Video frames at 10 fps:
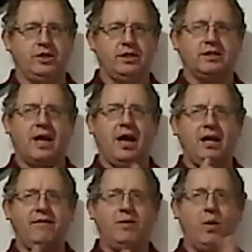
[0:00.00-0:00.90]
It's kind
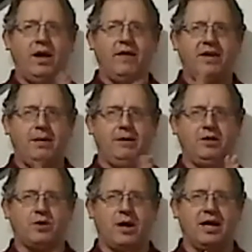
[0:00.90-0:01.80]
of a way of keeping
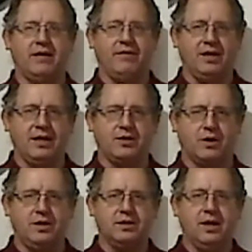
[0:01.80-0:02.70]
track of
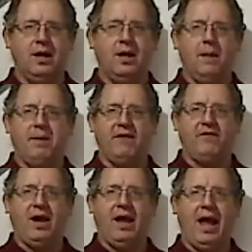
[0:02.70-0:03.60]
electrons. But if
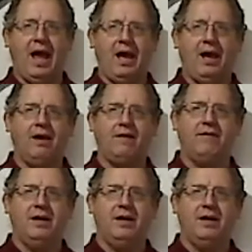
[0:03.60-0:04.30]
I have